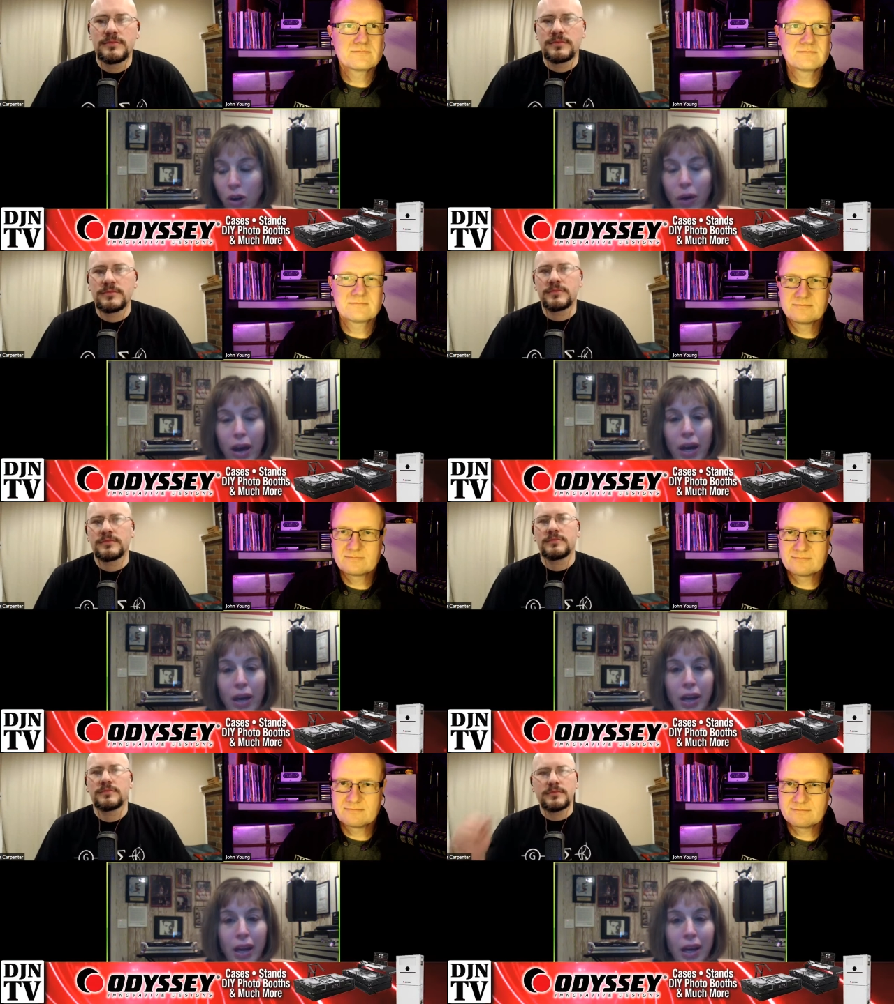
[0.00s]
Speaker 1: go
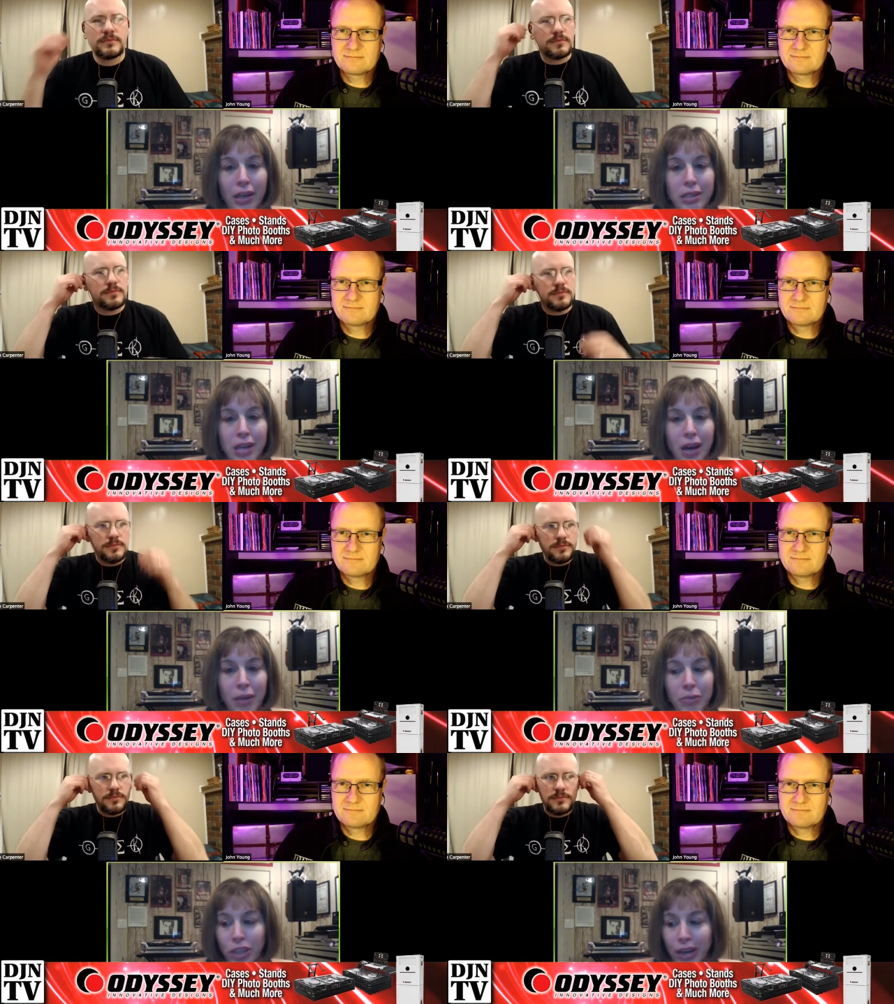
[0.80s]
ahead and
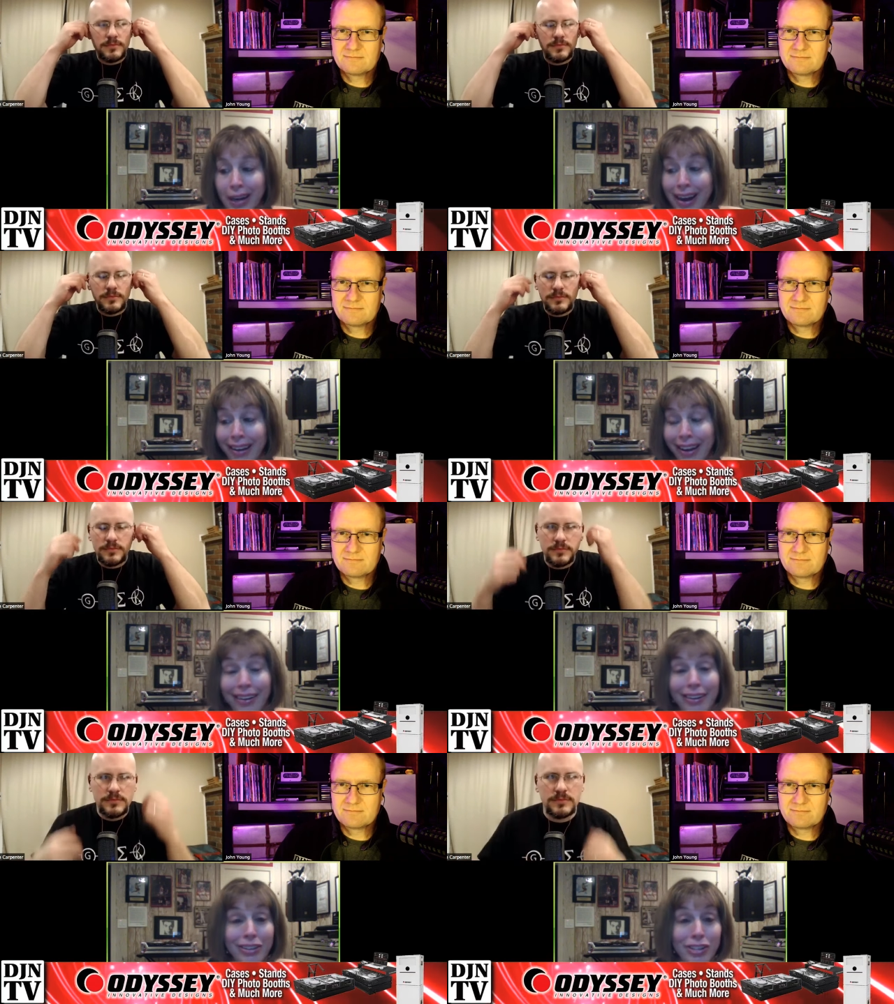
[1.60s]
check it out.
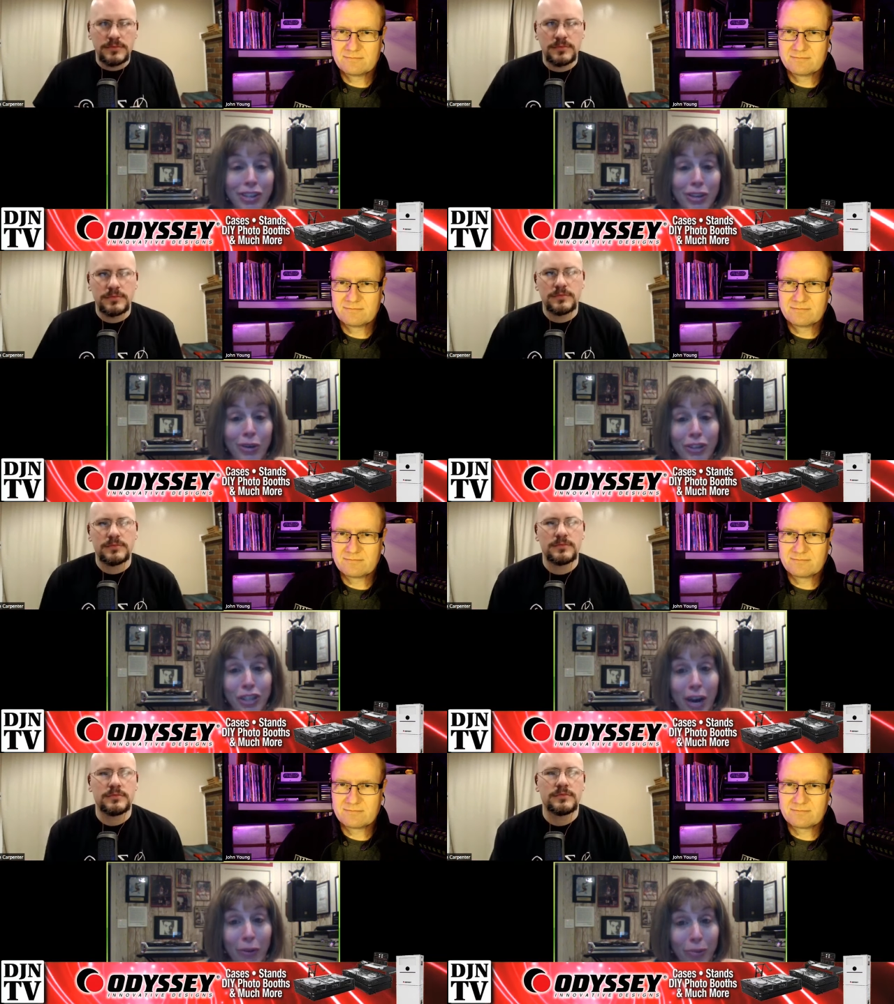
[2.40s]
And just, you know, in the
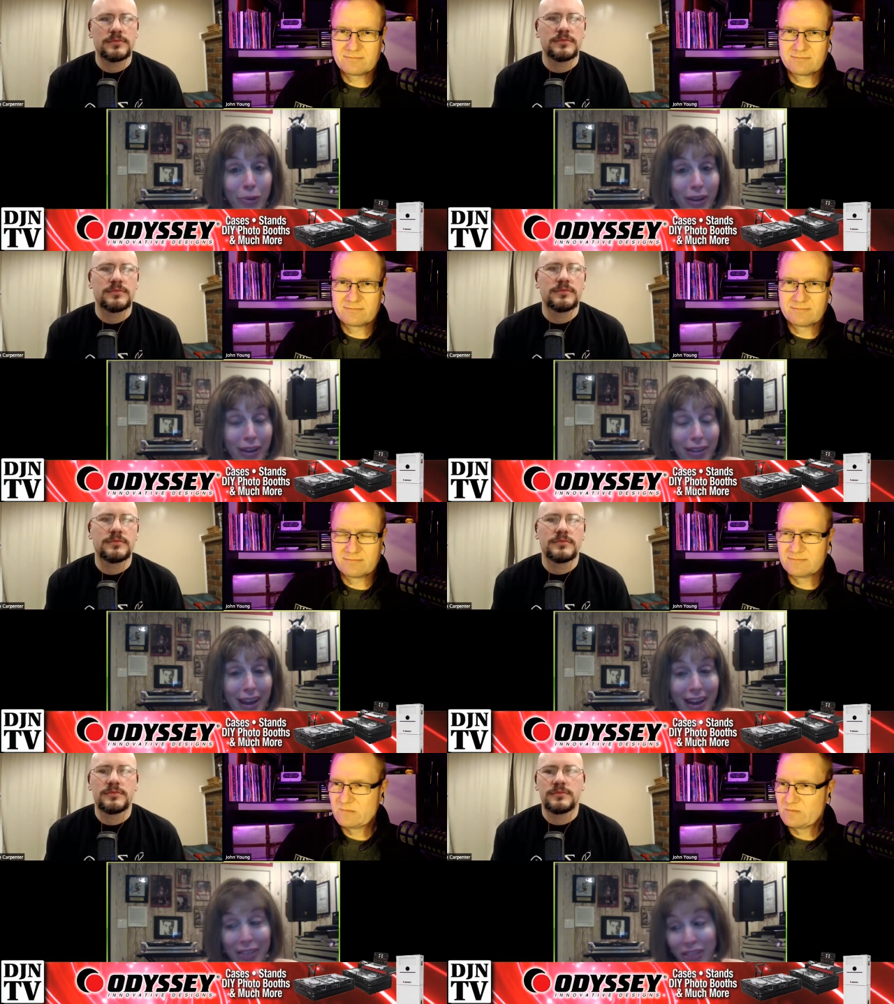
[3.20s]
chat room,
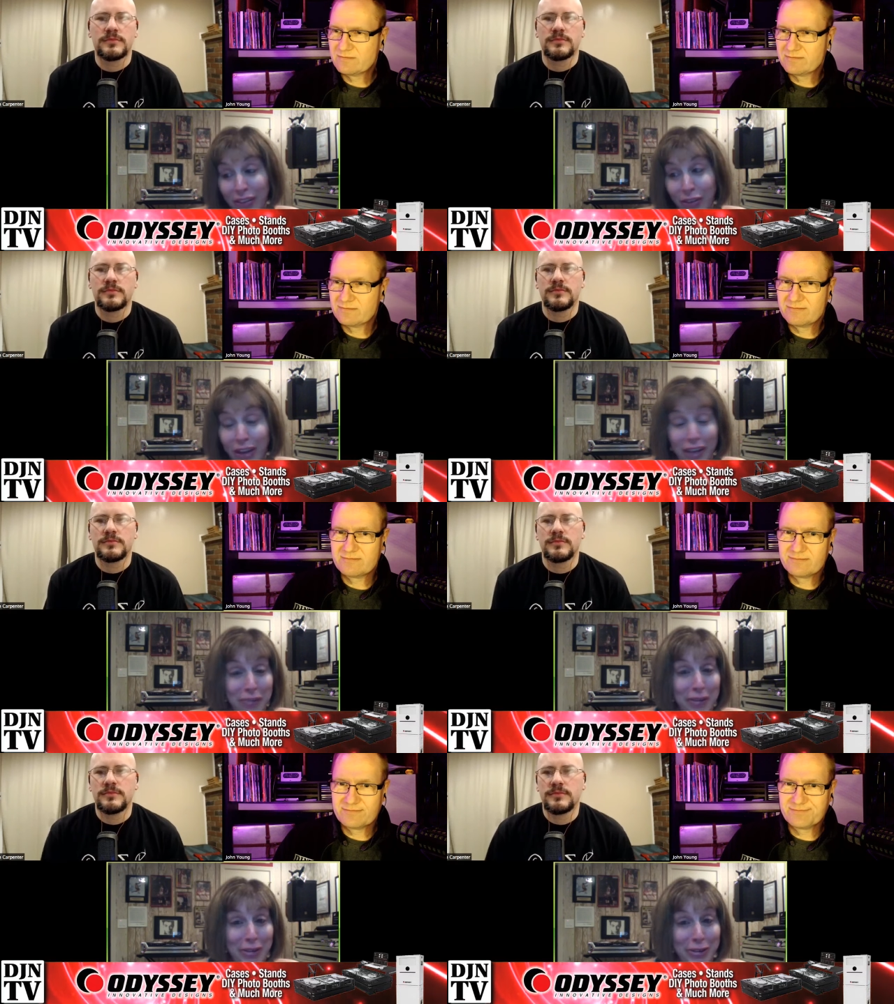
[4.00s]
I think they're
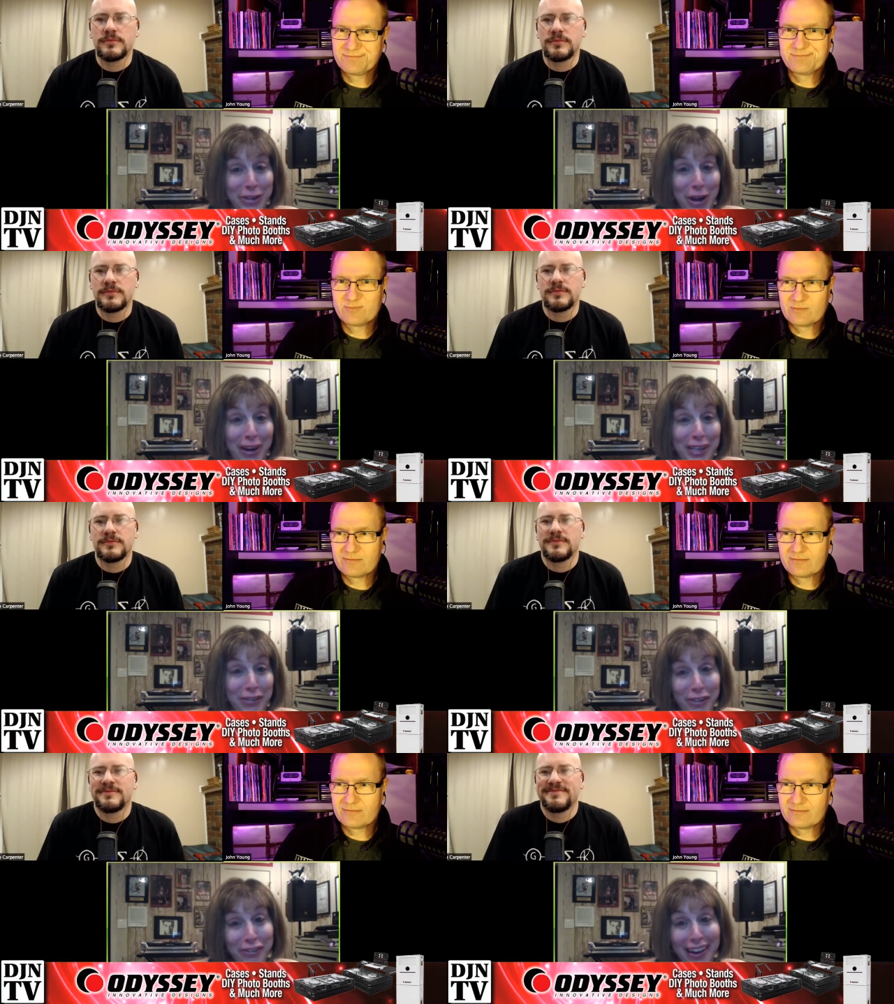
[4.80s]
giving me their
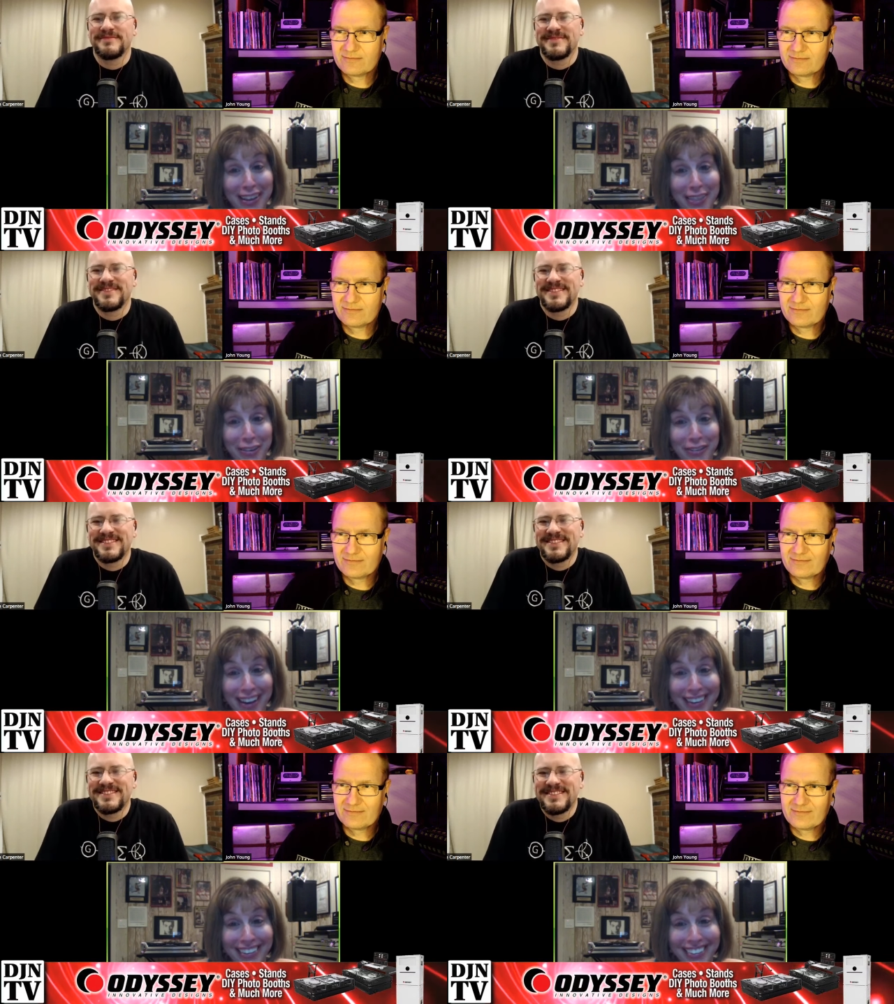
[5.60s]
songs for their
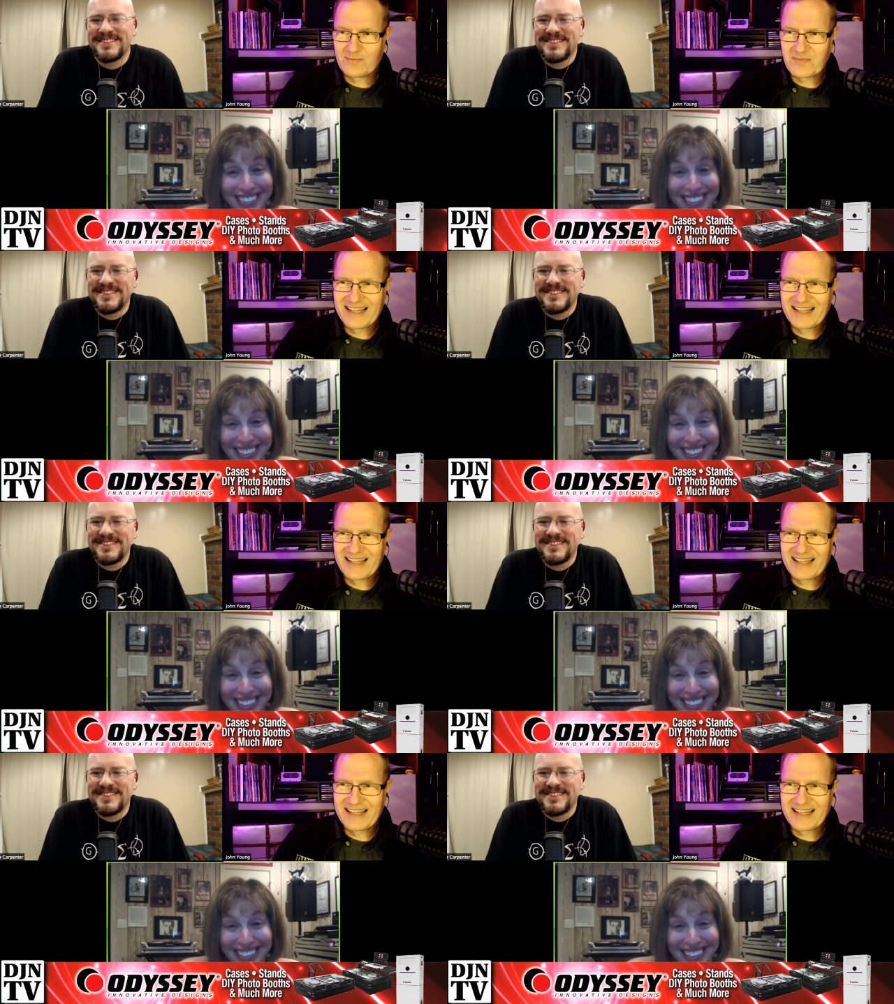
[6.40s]
vinyl.